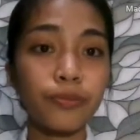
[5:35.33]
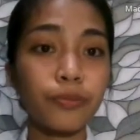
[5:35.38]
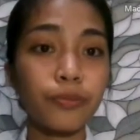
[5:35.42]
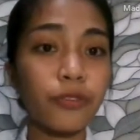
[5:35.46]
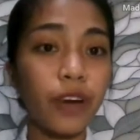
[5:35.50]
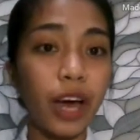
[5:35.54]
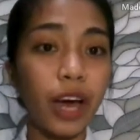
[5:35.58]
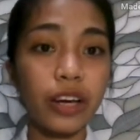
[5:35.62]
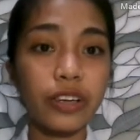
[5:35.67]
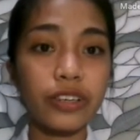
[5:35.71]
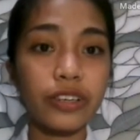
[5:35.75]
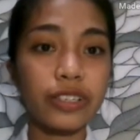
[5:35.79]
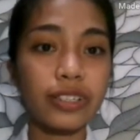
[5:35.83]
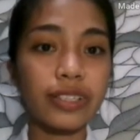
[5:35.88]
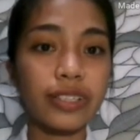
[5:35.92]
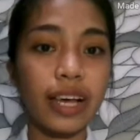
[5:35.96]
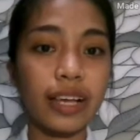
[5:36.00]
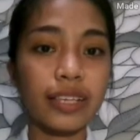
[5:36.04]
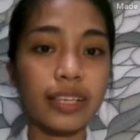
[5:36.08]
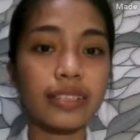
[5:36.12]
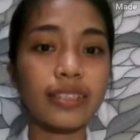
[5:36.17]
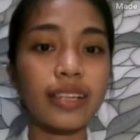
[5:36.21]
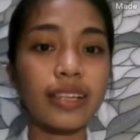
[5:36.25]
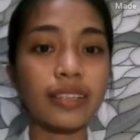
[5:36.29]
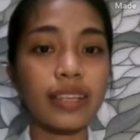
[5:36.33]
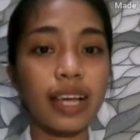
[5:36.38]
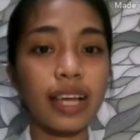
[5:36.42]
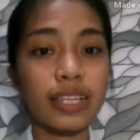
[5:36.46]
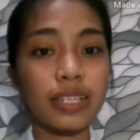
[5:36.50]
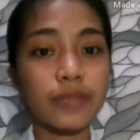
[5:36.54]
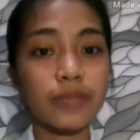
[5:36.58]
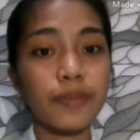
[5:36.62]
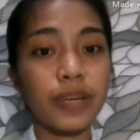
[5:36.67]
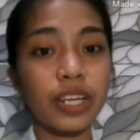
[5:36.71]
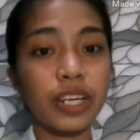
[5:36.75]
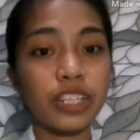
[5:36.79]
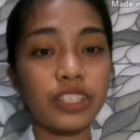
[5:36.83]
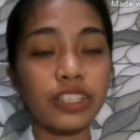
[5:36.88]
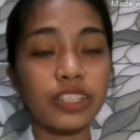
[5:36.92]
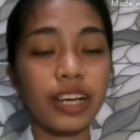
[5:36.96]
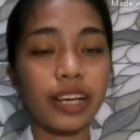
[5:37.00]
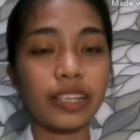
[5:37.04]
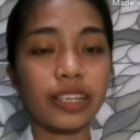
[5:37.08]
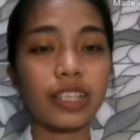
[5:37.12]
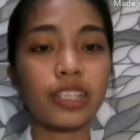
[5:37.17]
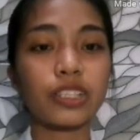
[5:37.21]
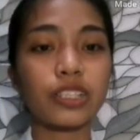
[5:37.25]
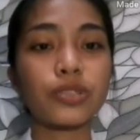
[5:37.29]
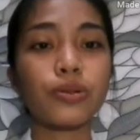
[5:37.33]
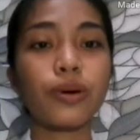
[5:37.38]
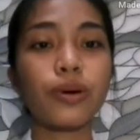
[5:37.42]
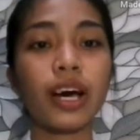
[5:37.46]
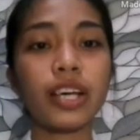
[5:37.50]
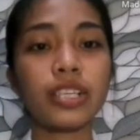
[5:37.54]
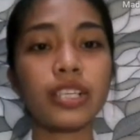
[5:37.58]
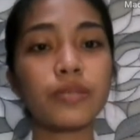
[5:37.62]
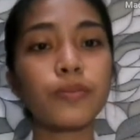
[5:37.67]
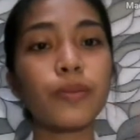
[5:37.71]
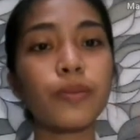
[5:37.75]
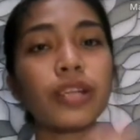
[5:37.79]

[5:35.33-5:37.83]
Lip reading: viruses that has been injected to us.